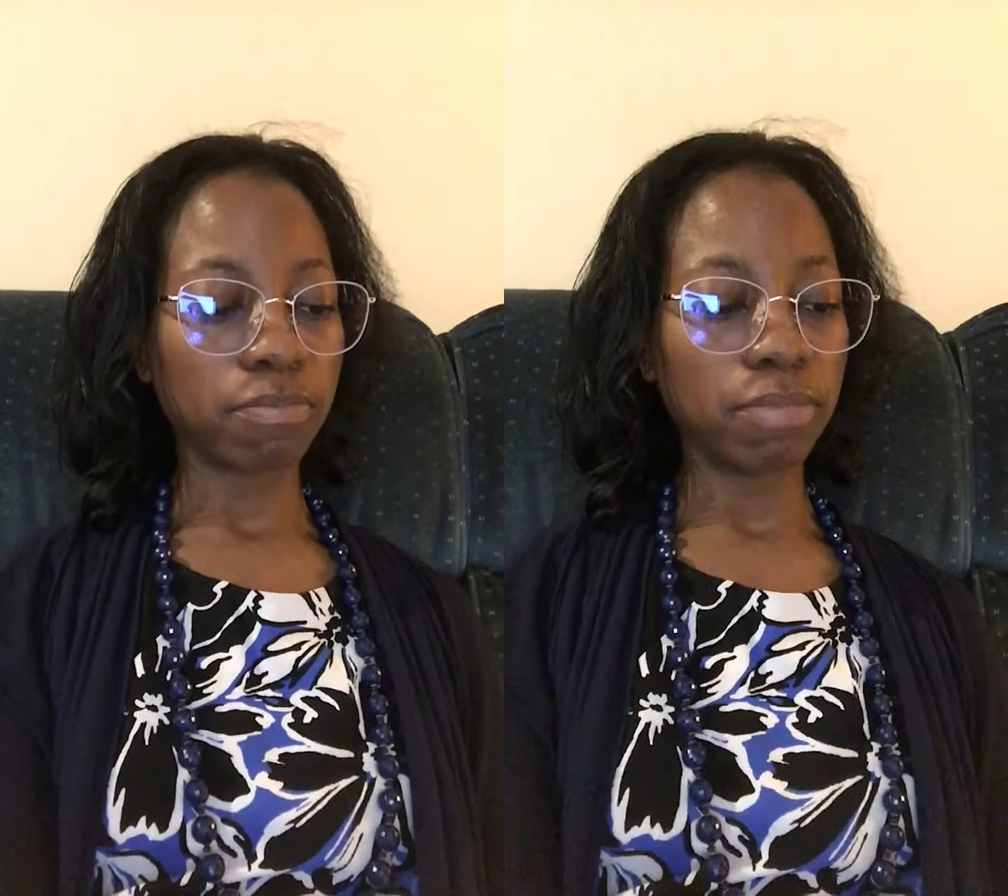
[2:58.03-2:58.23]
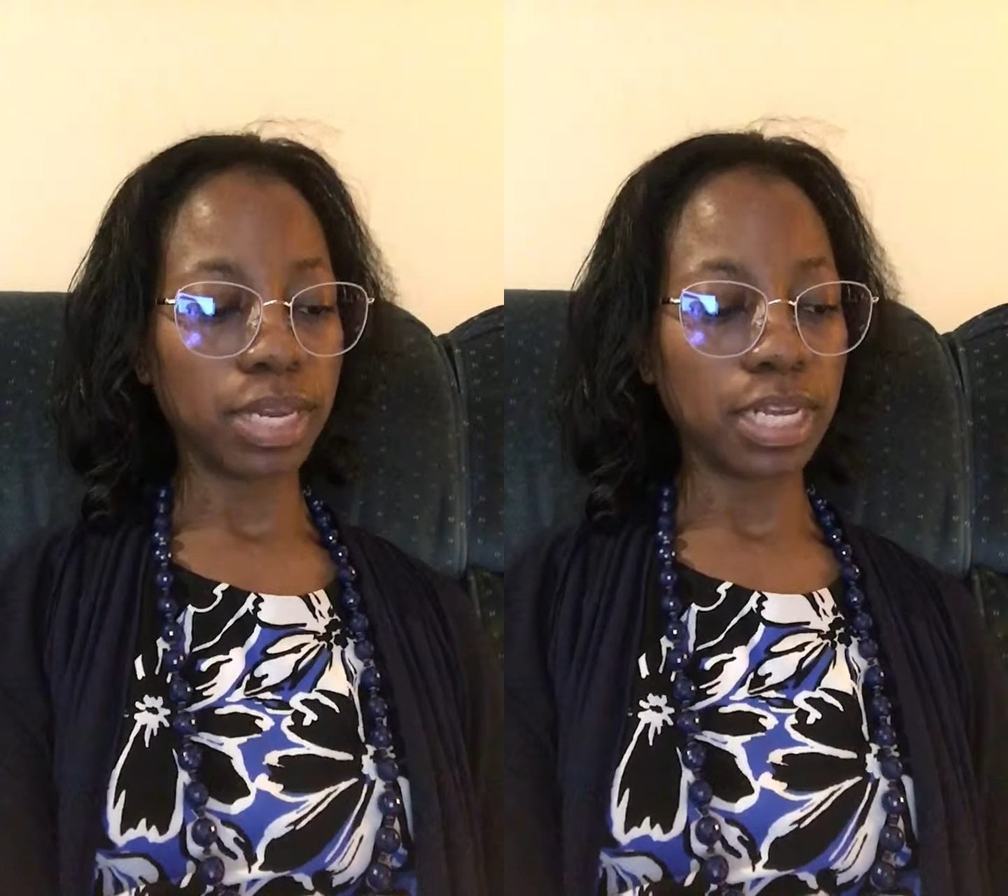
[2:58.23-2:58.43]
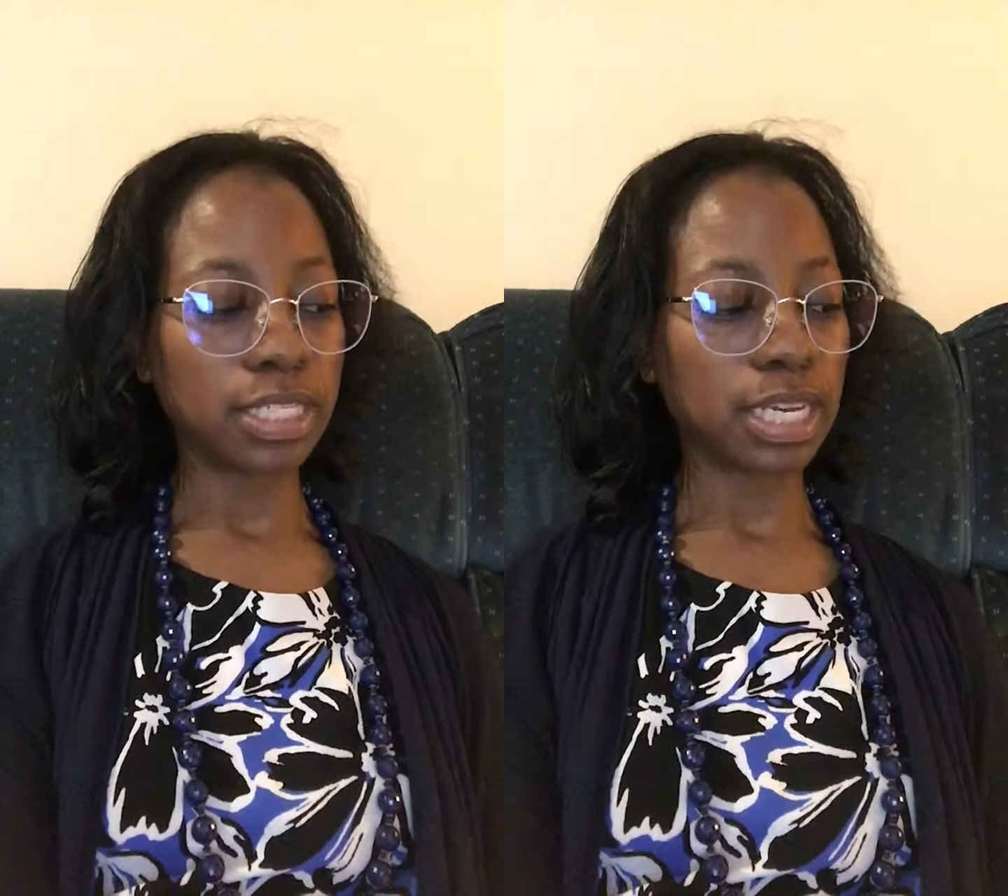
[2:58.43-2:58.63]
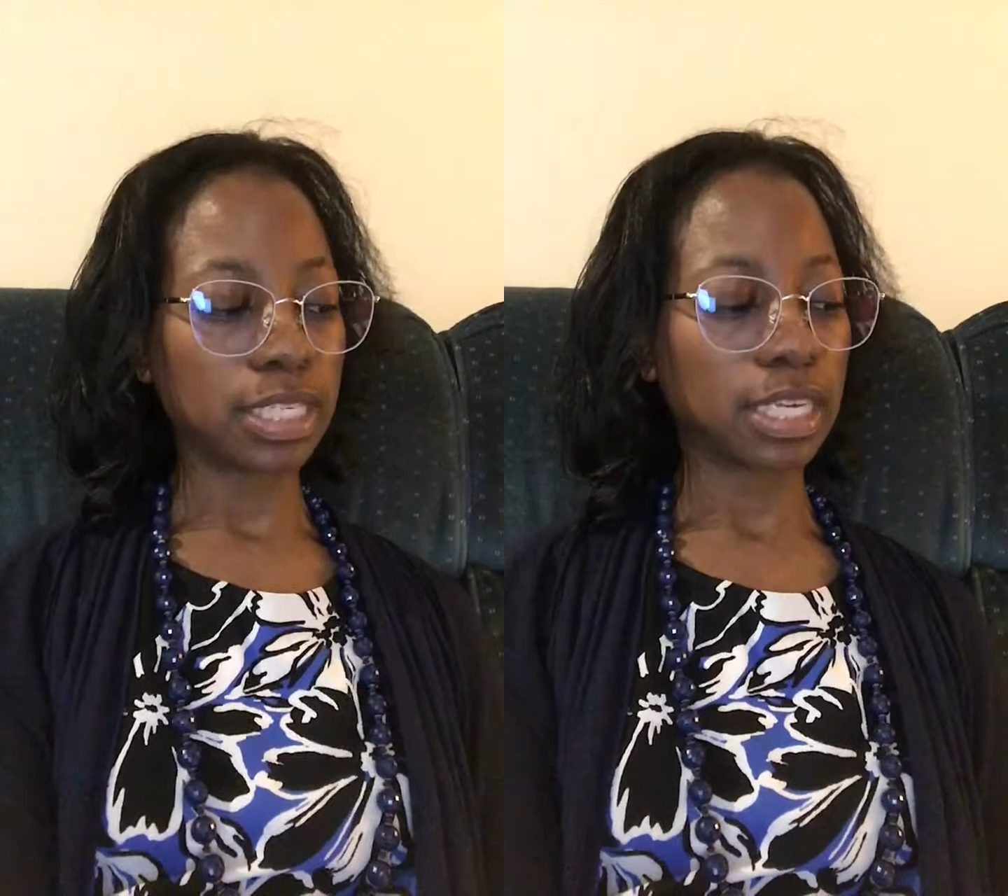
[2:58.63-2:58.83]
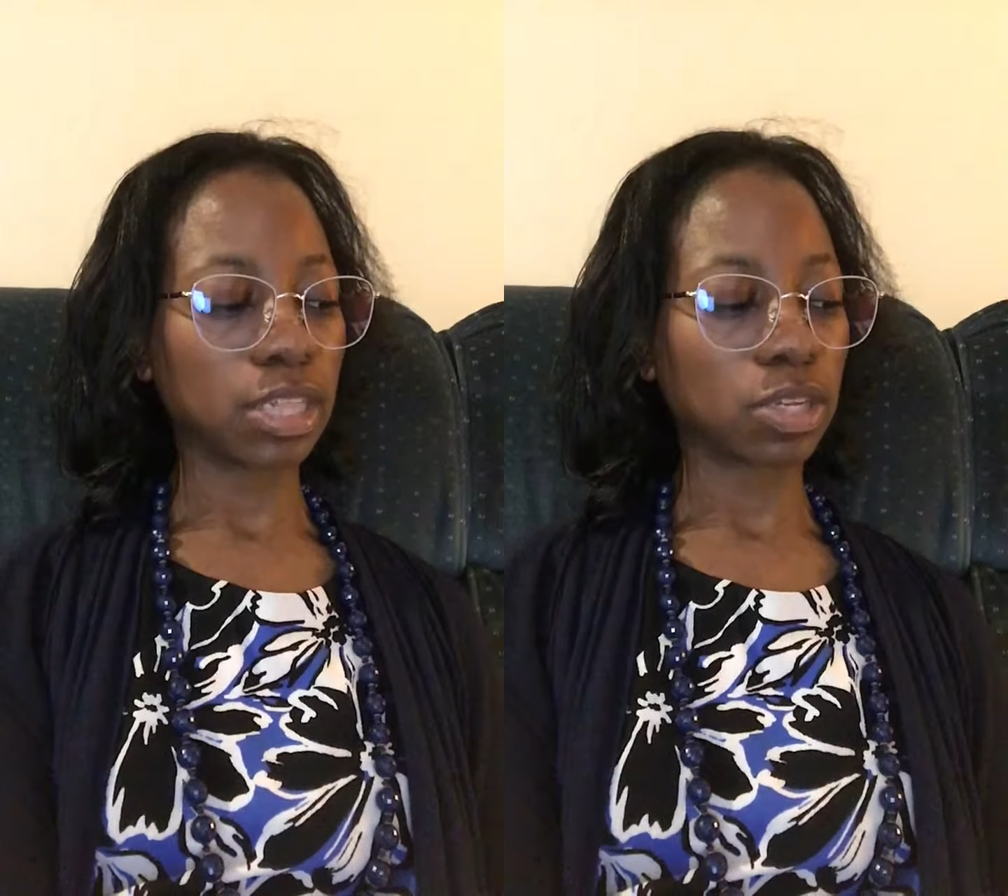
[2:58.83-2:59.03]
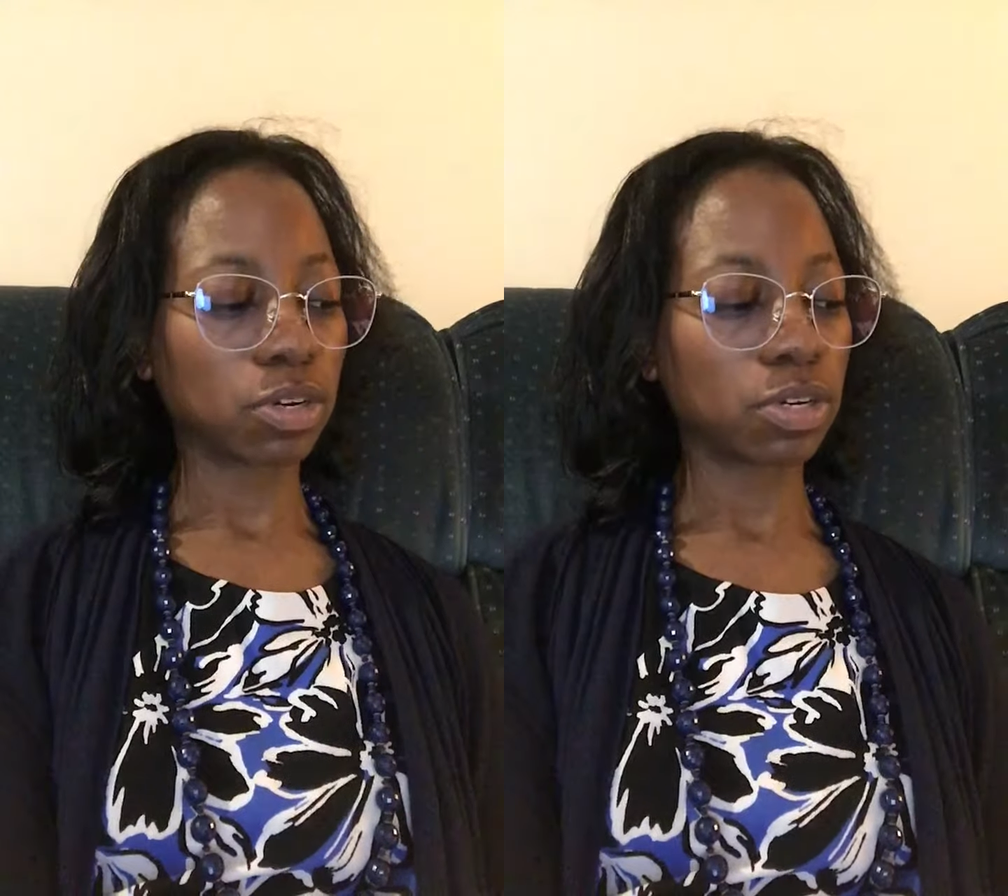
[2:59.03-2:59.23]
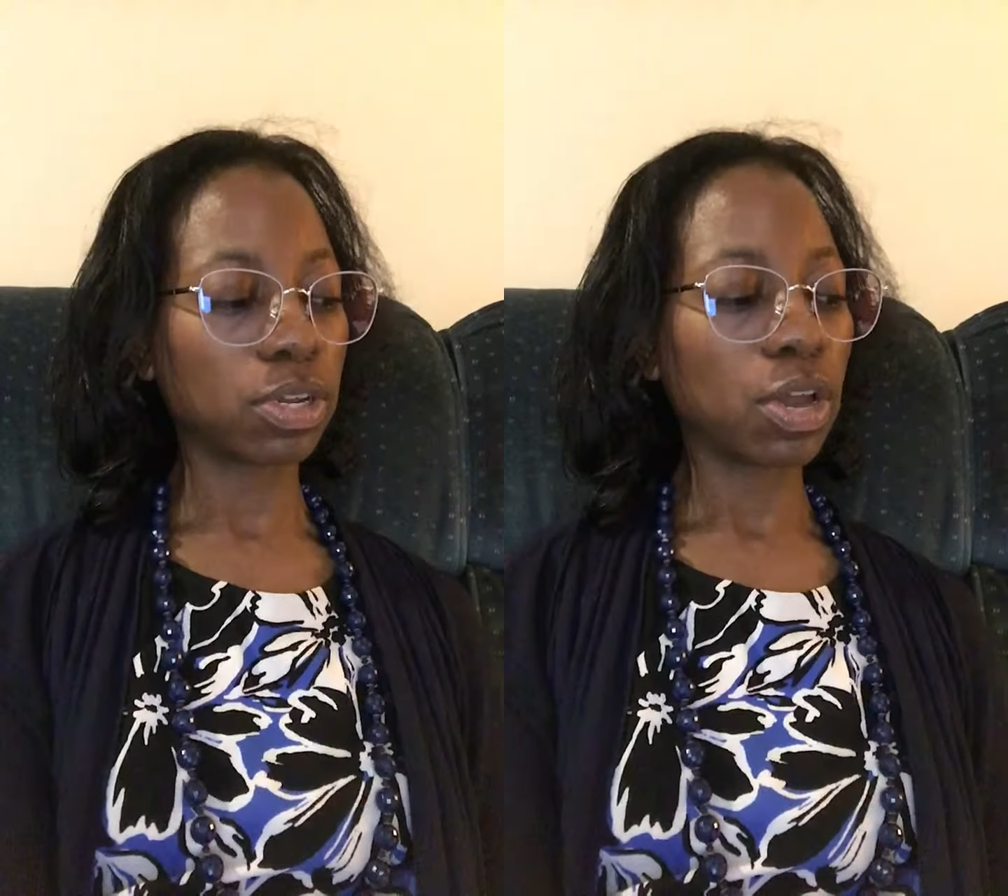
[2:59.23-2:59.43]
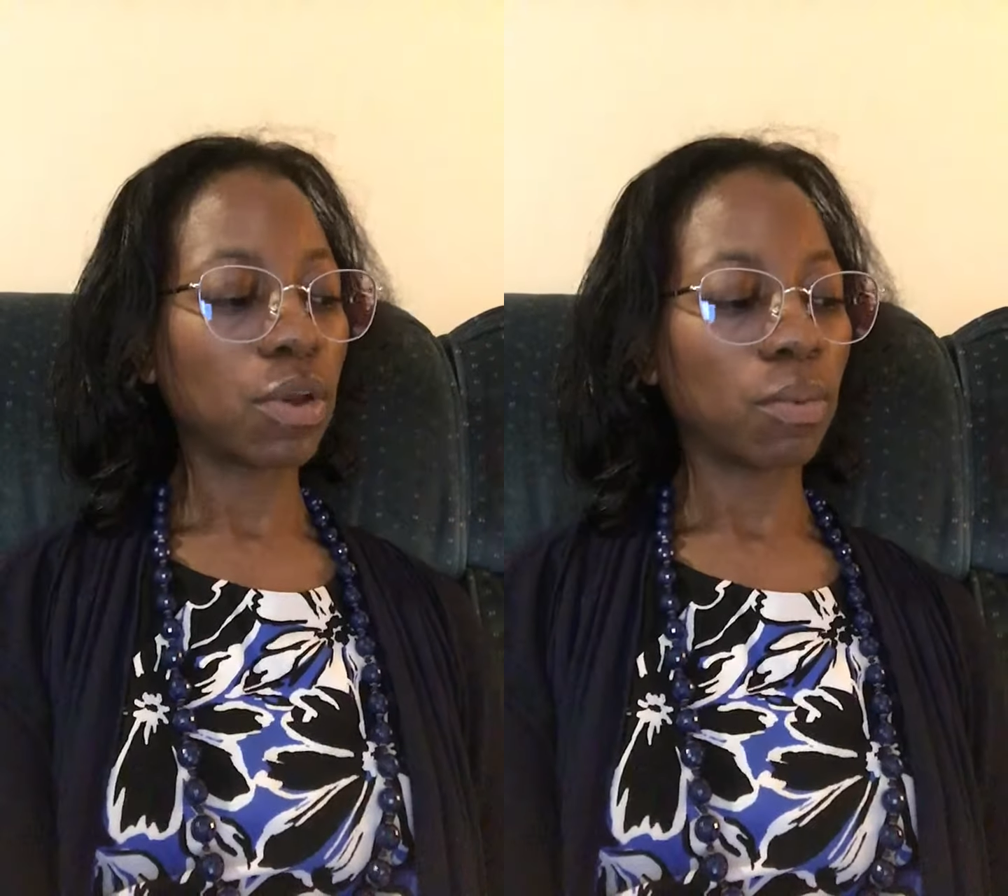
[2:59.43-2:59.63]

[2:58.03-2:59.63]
minutes as they learn